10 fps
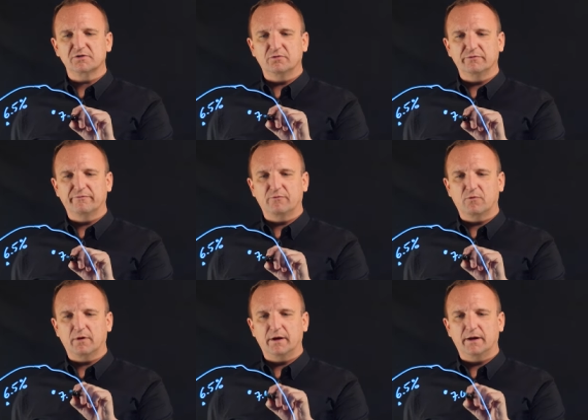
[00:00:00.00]
sold
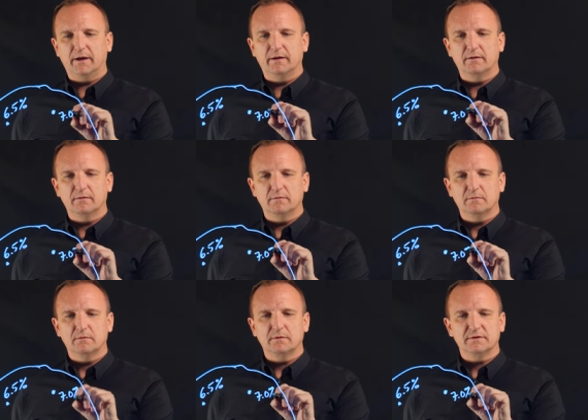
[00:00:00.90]
for a
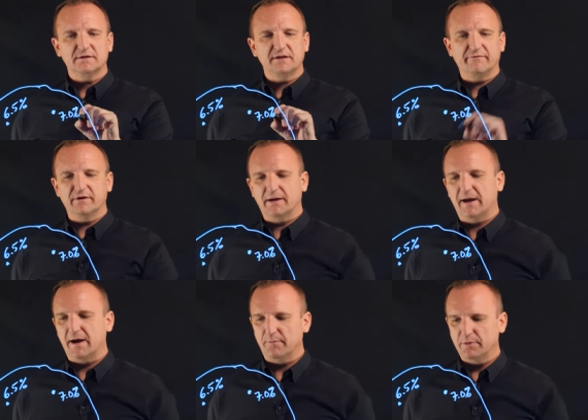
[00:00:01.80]
7
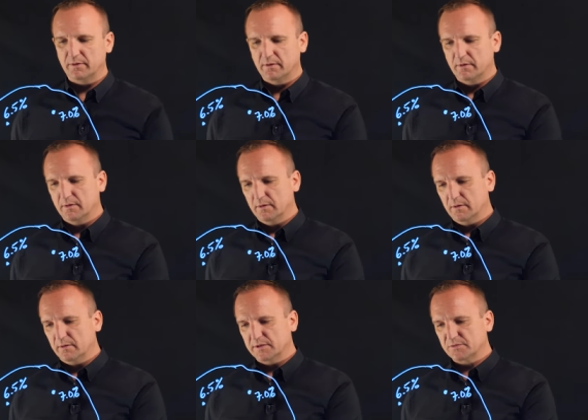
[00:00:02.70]
cap.
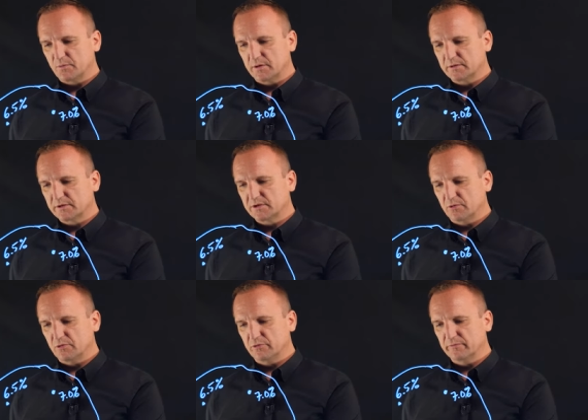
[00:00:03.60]
This one
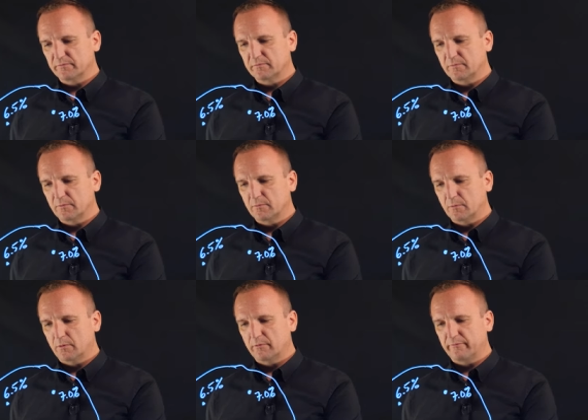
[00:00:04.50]
sold
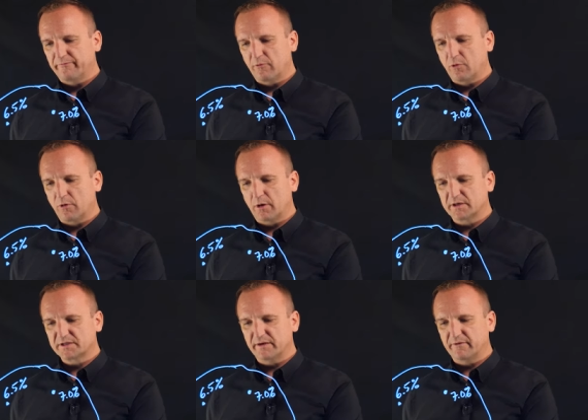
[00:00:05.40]
for
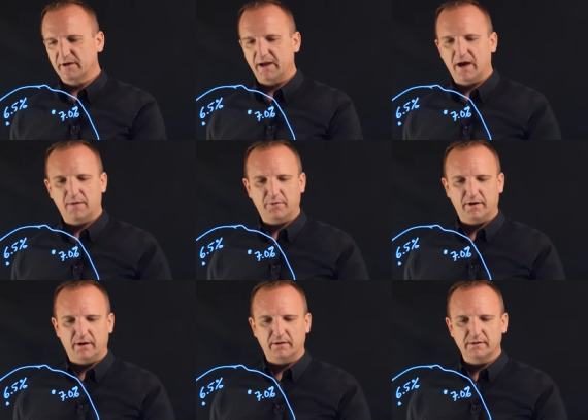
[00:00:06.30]
a 7 cap,
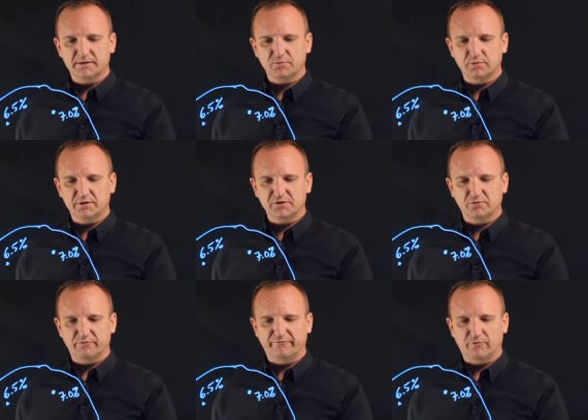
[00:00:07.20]
and this one
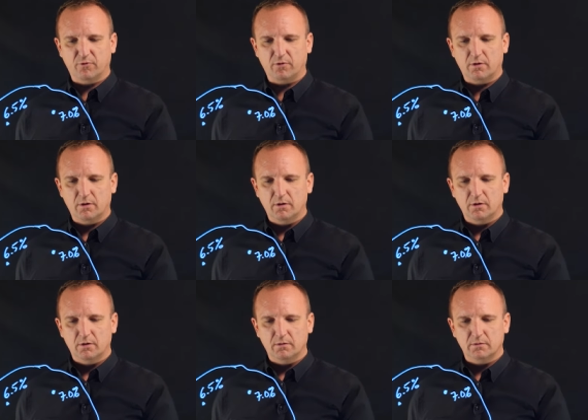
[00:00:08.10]
sold for
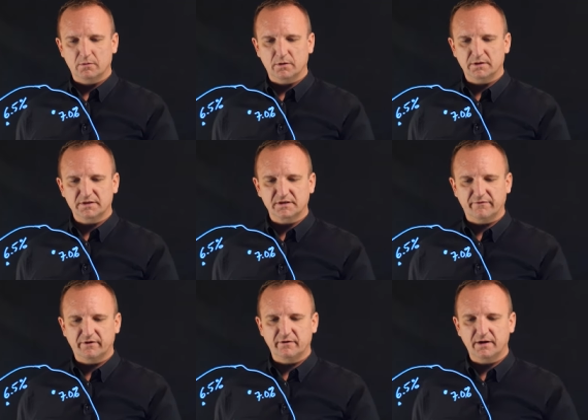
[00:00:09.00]
a
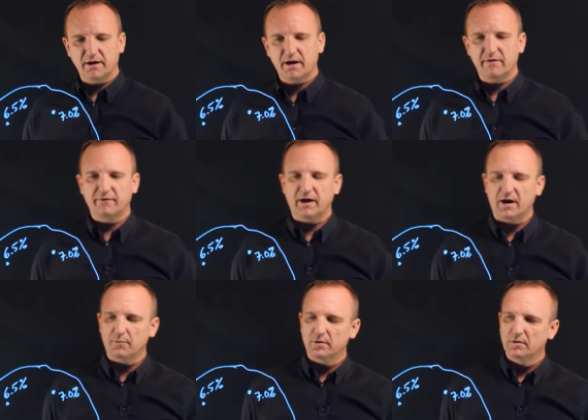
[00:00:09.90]
7.5
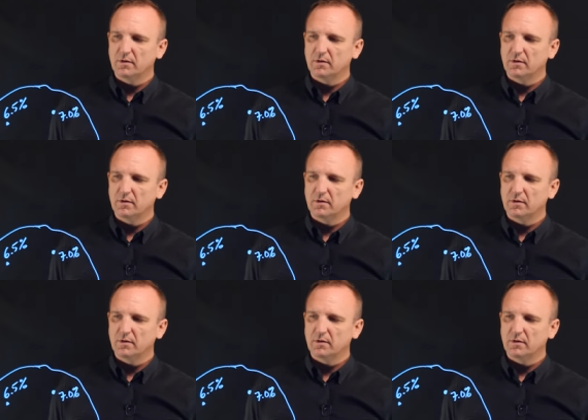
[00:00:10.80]
cap.